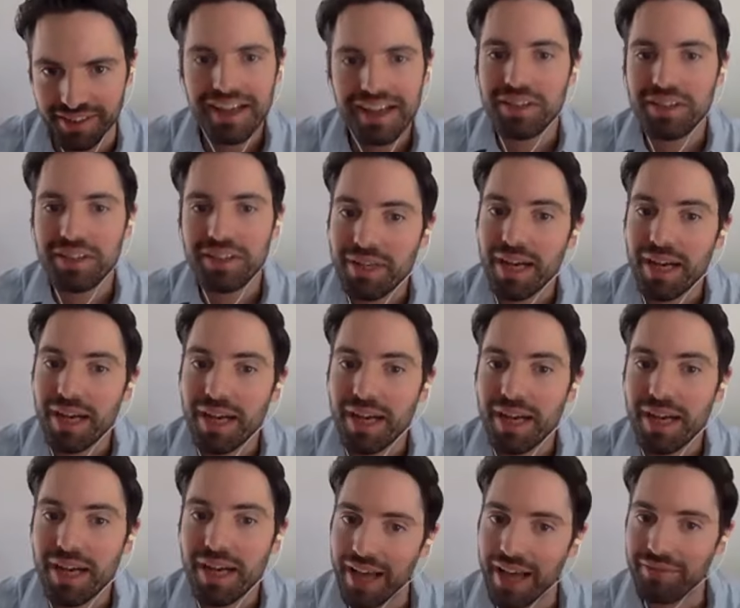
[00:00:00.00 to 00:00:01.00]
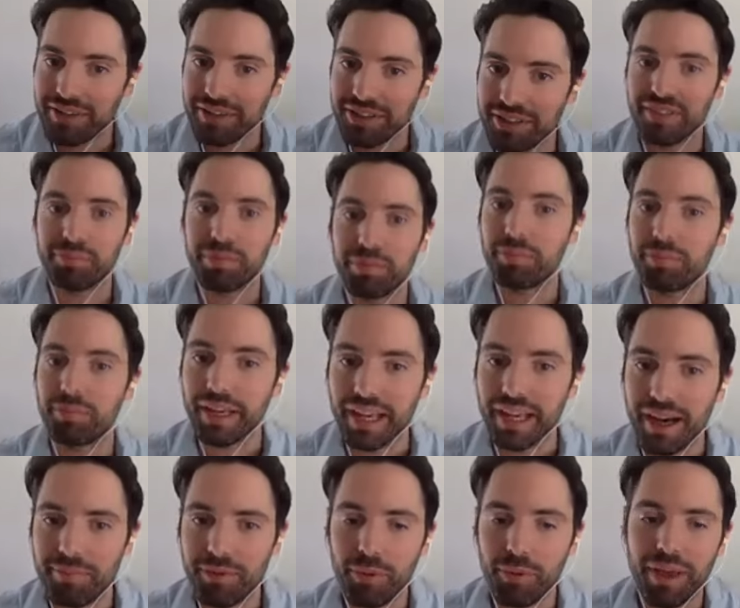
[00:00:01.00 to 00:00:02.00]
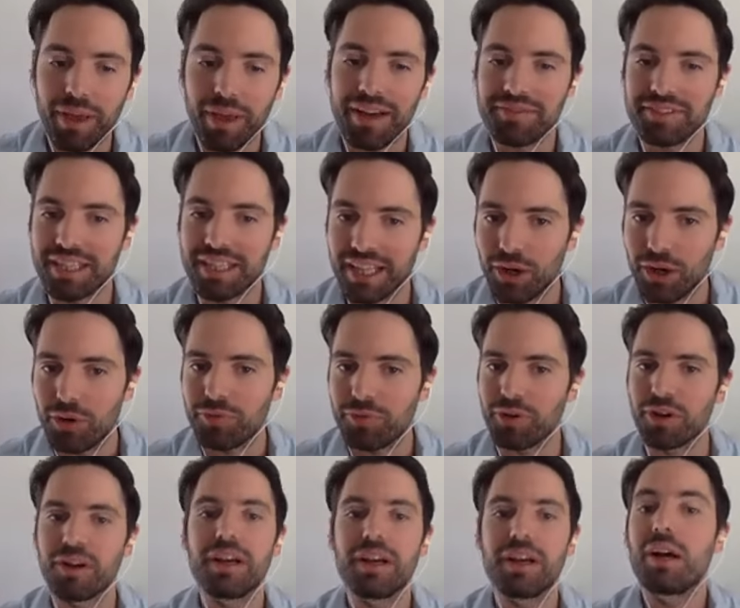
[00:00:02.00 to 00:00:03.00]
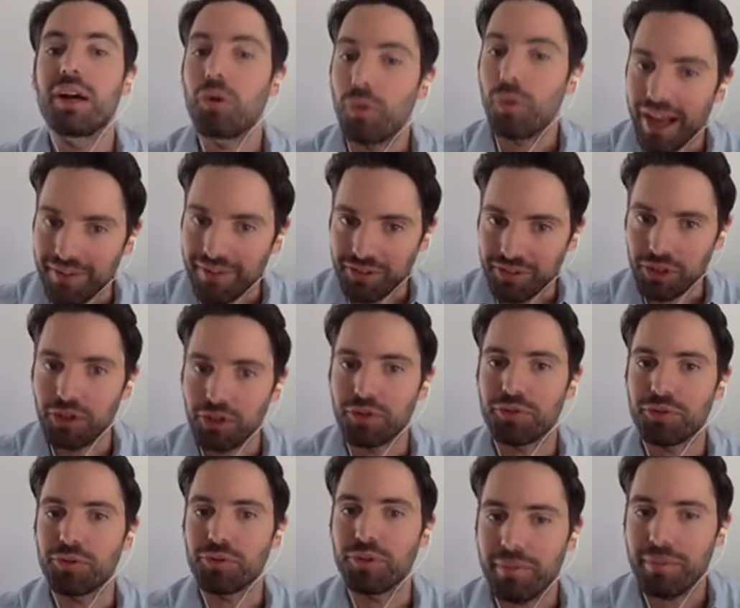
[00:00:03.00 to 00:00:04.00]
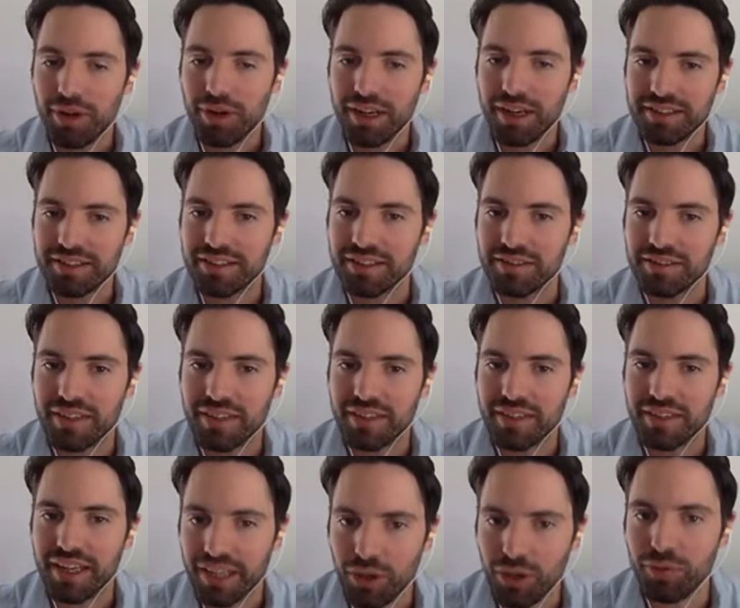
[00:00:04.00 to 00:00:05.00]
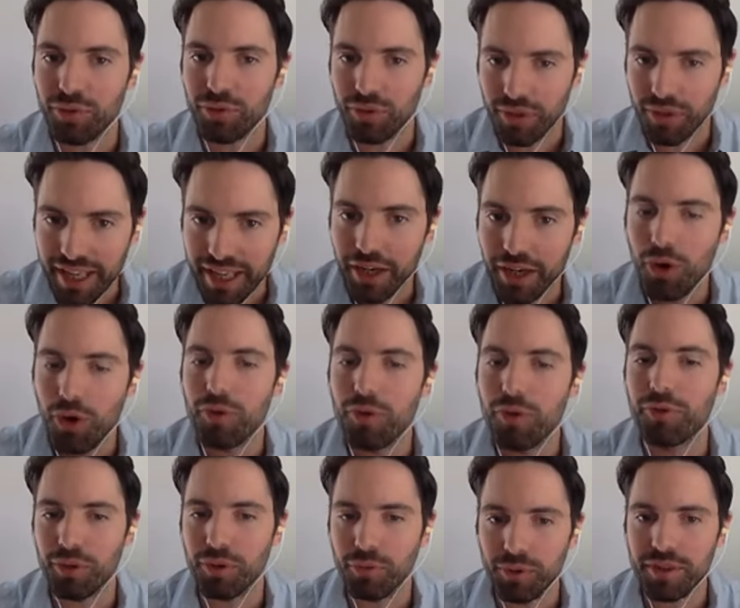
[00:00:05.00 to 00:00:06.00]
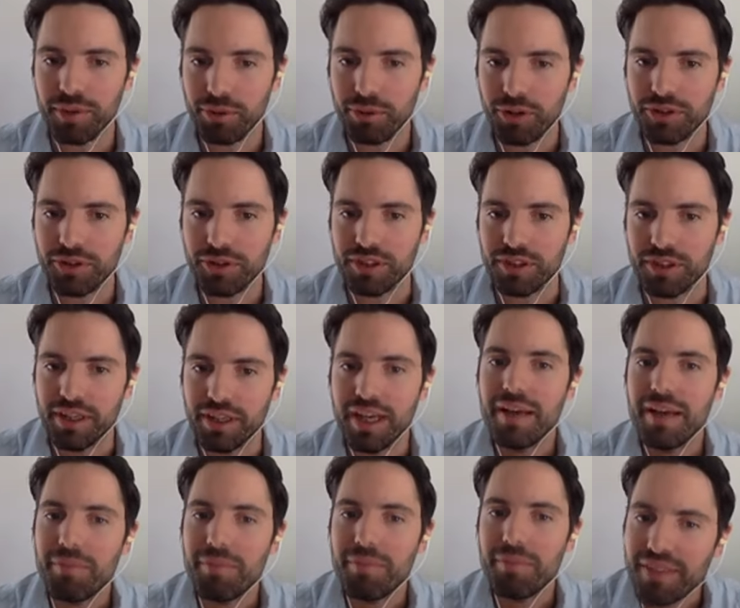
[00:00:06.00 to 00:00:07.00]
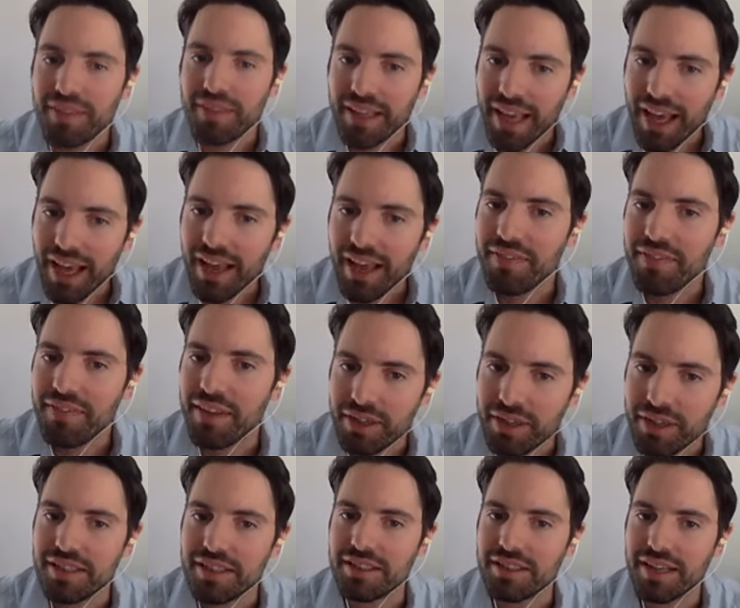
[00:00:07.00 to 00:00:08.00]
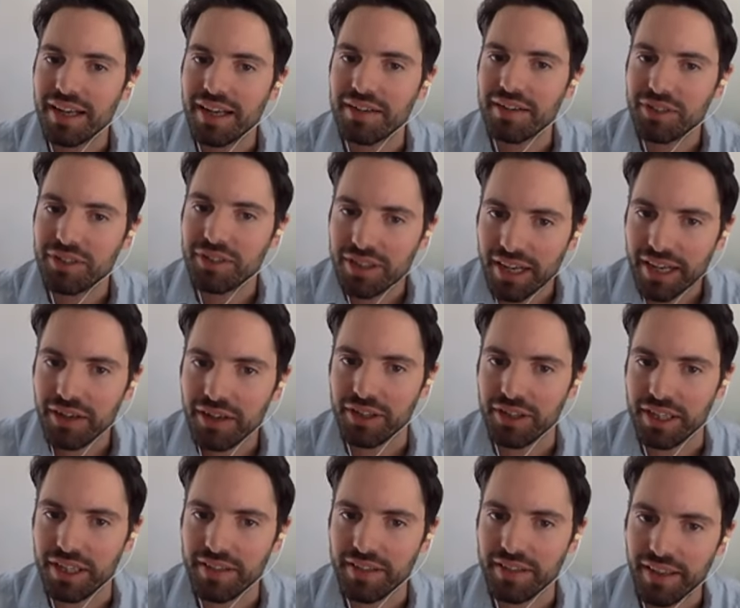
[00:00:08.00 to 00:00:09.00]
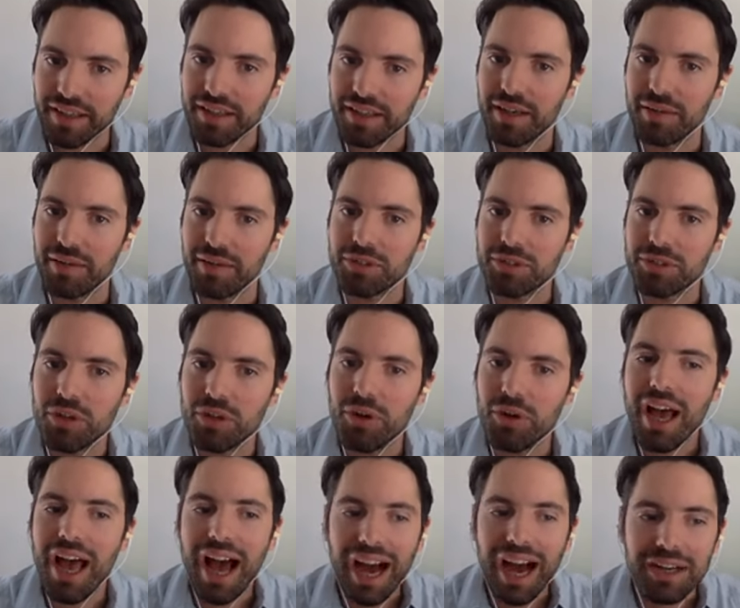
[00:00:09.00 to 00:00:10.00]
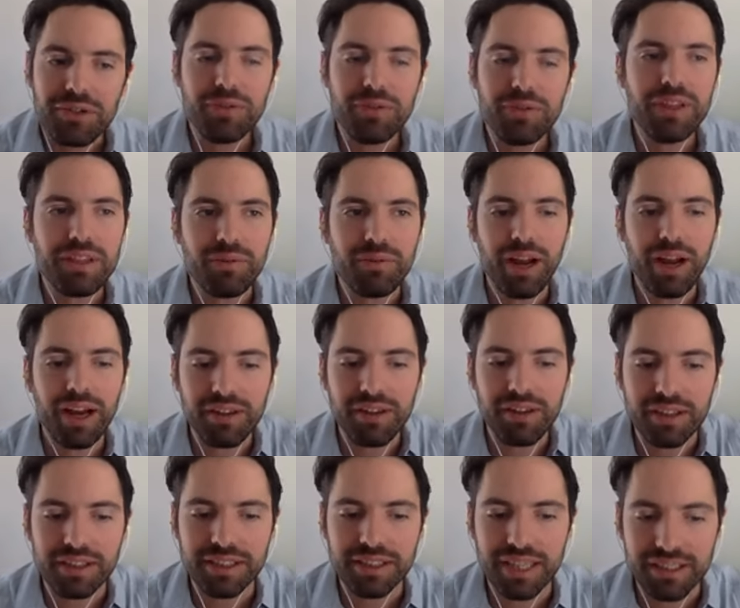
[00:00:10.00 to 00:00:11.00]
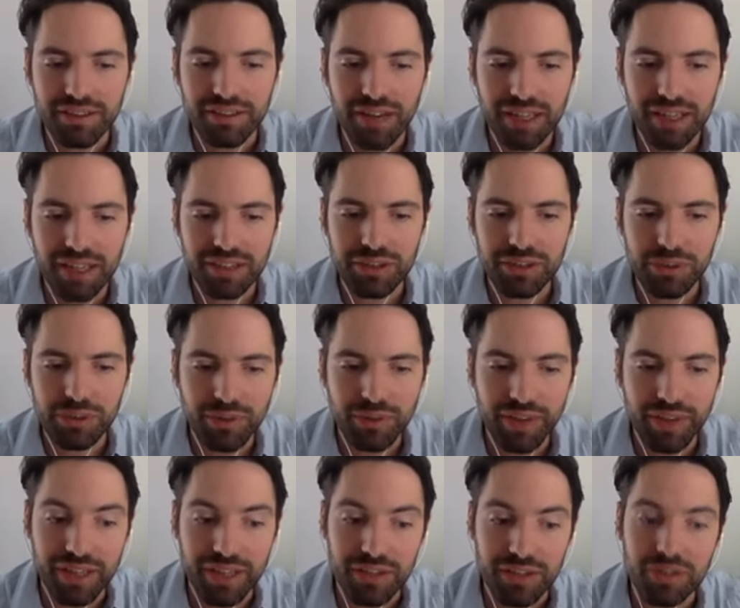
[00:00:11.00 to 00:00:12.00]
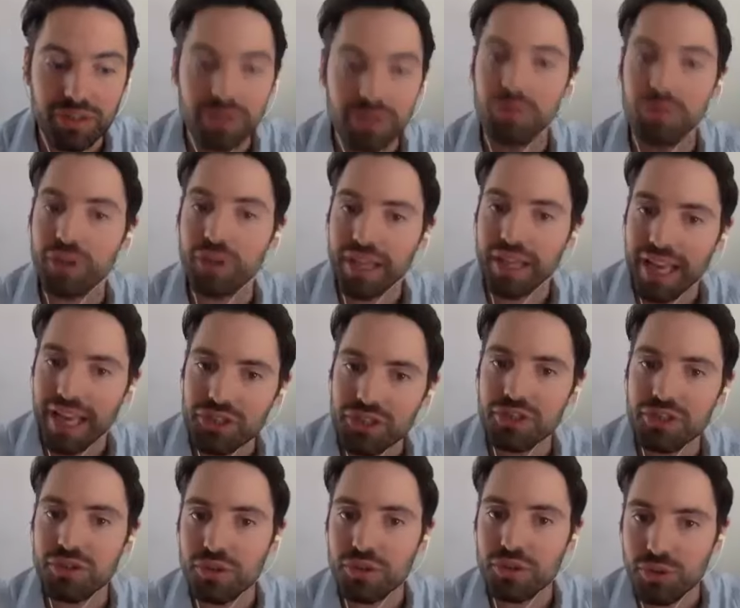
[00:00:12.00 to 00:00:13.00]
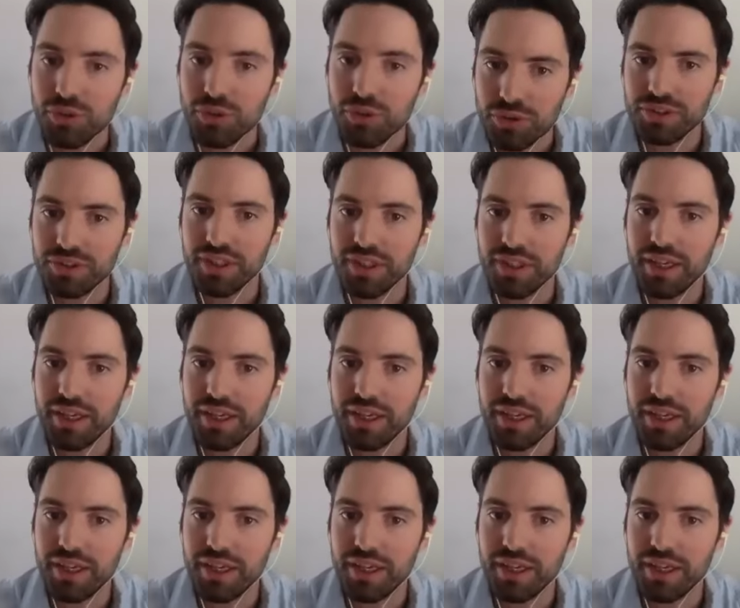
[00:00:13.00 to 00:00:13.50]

Sometimes yeah. If we have a stuff bubbling up that we have to get over, we have to go through that process of getting it over, getting over it with the person. But in the end, there is this kind of clarity that comes. So I do think that radical honesty has a lot to do with like communication tools.